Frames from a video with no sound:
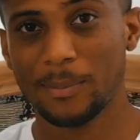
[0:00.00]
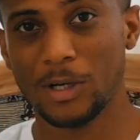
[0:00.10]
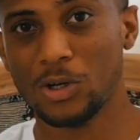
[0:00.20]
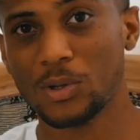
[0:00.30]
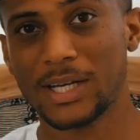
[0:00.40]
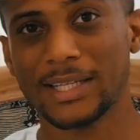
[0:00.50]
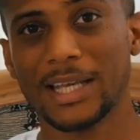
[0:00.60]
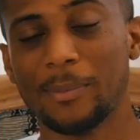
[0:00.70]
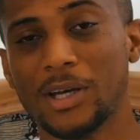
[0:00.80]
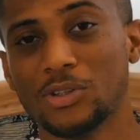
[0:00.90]
below, click
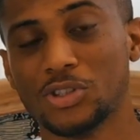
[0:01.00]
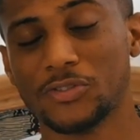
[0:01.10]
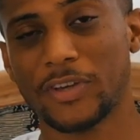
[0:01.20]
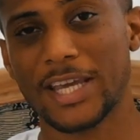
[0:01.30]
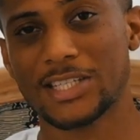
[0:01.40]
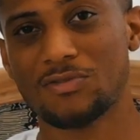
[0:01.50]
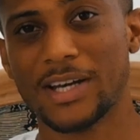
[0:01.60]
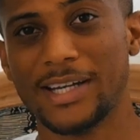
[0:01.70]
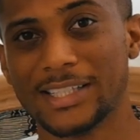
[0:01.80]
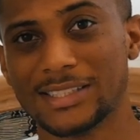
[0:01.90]
that bell notification
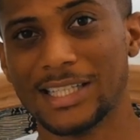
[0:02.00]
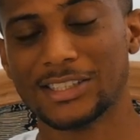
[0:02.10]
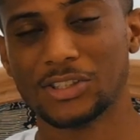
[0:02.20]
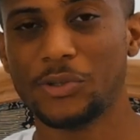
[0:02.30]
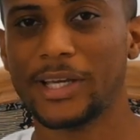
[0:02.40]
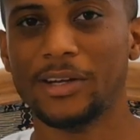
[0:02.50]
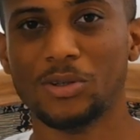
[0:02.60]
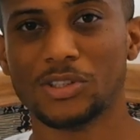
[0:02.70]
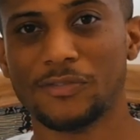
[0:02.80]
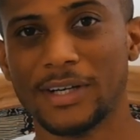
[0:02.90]
right next to that so you get
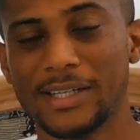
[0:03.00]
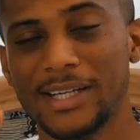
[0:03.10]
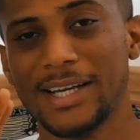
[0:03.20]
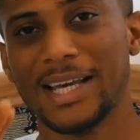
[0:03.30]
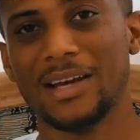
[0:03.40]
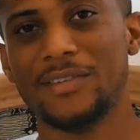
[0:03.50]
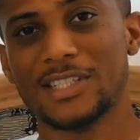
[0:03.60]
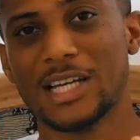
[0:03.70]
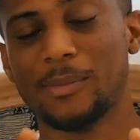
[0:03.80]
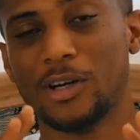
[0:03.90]
notified every
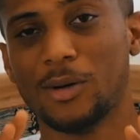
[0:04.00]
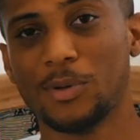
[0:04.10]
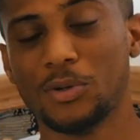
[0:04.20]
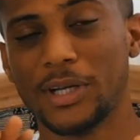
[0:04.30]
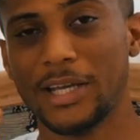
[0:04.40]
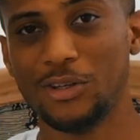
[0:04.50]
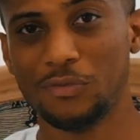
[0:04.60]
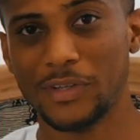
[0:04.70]
time I upload a new